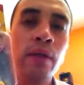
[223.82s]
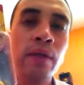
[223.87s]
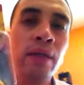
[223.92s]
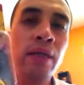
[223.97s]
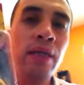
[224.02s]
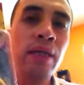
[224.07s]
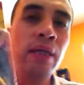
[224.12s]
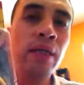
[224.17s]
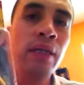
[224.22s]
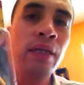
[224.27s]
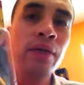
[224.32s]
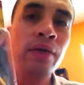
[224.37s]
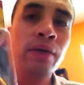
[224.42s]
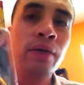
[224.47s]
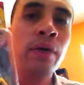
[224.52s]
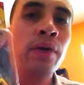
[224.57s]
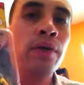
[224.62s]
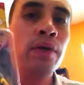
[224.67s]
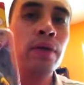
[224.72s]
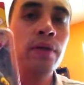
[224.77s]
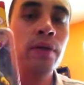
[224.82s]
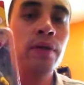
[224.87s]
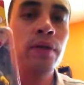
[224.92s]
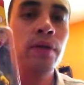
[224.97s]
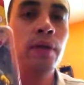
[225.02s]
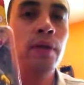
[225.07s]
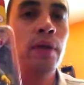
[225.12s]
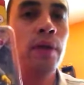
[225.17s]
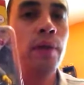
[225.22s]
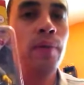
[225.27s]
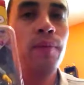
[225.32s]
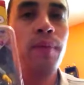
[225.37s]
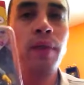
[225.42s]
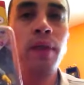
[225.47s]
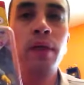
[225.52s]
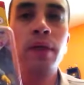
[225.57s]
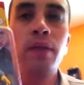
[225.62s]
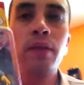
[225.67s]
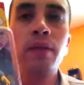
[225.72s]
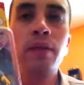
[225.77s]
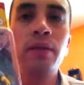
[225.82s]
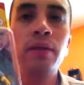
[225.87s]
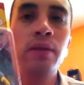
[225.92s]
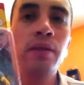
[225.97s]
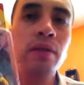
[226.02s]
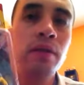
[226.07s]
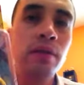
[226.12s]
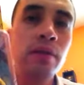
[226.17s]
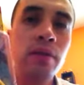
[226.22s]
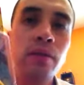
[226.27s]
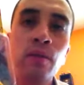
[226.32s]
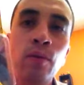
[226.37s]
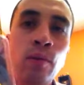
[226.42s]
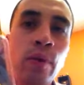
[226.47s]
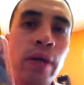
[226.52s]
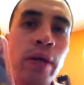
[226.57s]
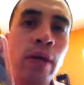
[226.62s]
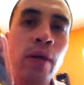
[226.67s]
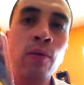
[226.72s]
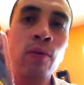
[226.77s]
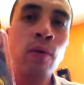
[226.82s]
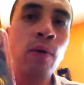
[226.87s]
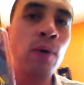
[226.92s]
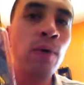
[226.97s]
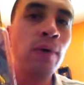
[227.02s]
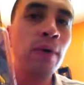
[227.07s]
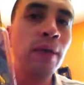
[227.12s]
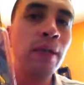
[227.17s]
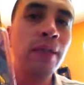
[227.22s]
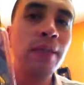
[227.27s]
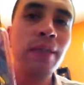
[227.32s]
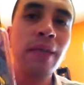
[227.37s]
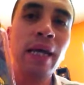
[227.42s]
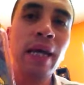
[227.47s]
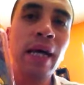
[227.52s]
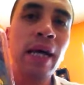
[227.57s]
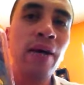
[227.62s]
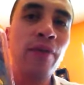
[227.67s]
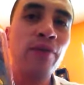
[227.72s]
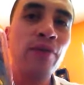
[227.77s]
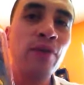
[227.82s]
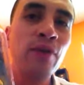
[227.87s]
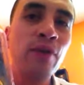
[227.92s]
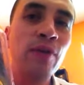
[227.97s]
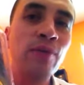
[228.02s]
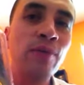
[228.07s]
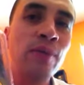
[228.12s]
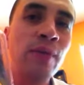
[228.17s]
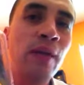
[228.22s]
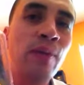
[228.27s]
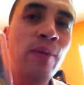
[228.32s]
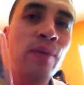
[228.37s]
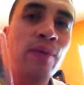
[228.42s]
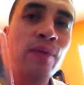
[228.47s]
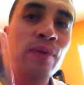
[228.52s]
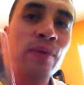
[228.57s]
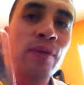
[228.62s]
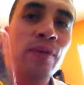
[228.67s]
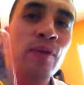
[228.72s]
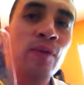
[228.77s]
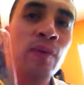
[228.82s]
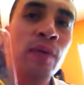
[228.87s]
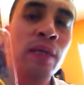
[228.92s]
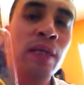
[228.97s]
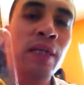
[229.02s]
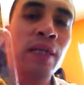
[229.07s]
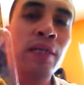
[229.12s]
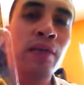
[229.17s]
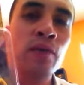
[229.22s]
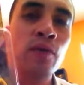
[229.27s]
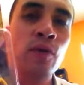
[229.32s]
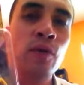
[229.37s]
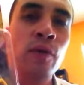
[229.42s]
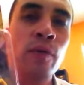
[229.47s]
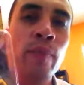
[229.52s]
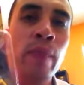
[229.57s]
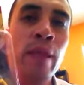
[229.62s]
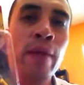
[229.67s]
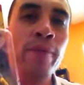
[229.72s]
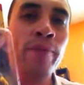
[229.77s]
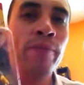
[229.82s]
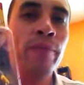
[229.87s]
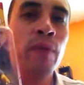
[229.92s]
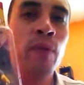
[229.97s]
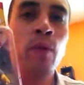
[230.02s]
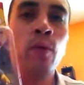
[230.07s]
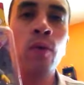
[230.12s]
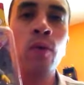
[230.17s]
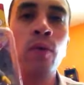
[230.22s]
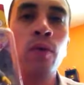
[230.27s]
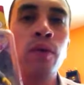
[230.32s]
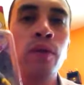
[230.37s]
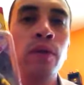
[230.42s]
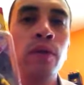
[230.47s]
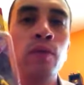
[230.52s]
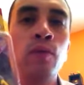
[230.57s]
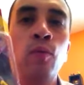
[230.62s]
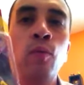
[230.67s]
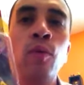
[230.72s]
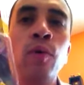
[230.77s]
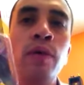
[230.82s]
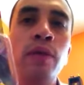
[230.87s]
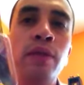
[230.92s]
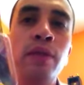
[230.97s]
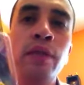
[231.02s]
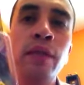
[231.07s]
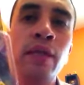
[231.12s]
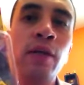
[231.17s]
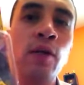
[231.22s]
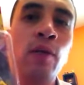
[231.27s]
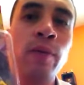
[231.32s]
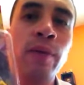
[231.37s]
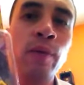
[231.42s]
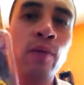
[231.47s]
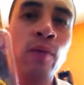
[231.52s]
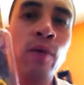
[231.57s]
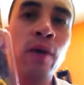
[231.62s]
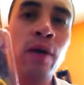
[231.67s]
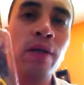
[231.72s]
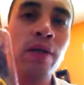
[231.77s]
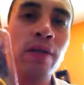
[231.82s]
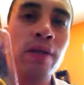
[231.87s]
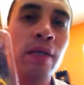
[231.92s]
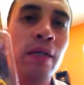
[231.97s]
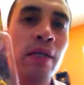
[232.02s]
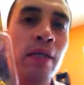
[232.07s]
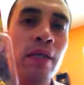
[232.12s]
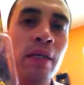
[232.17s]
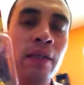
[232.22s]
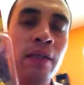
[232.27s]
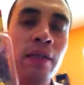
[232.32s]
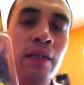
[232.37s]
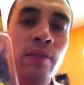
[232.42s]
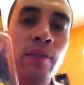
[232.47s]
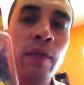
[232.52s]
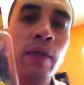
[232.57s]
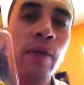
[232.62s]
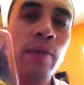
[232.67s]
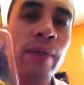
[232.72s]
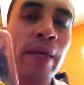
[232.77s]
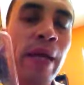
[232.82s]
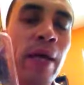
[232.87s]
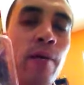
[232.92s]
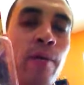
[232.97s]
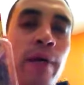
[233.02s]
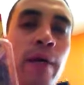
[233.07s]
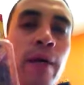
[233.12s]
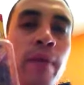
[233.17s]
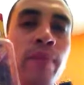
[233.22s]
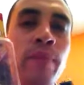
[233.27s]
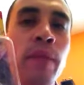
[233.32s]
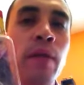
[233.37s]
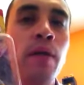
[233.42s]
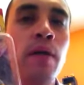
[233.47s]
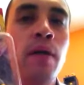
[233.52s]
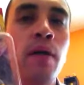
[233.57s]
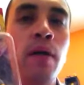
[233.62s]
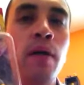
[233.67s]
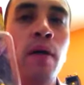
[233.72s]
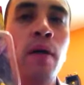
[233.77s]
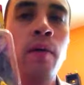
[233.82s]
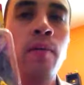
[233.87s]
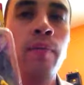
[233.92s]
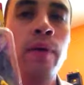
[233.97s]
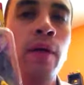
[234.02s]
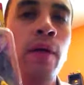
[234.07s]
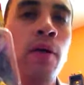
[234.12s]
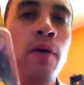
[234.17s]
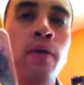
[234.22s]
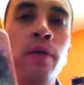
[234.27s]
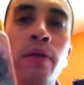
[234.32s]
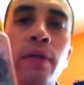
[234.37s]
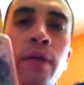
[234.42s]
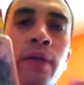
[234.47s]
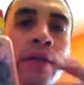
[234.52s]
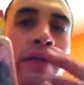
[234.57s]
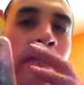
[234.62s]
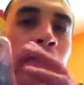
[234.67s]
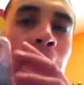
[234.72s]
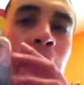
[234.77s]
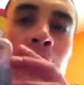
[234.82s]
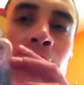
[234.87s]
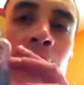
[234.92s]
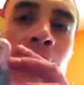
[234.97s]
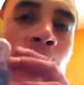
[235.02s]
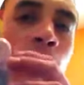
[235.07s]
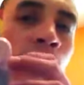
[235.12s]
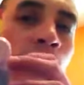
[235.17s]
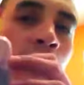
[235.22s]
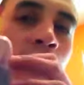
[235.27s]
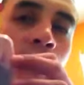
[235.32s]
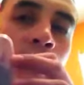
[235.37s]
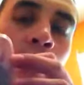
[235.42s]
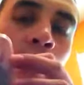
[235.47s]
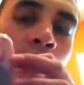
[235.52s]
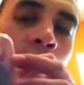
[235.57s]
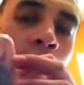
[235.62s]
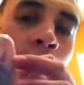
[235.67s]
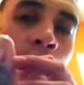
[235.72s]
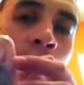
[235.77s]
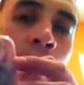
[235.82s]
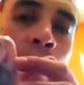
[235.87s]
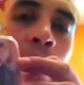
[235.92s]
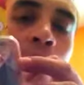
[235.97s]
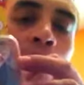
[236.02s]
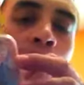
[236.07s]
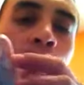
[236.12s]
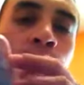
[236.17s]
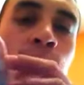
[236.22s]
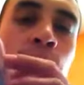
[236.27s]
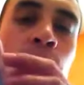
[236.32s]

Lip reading: geeky or nerdish, but it's just the way I roll, unless I have, doubles or duplicates or just ones that nobody wants, and I display them that way. But all the things that I get, I always keep it in the box.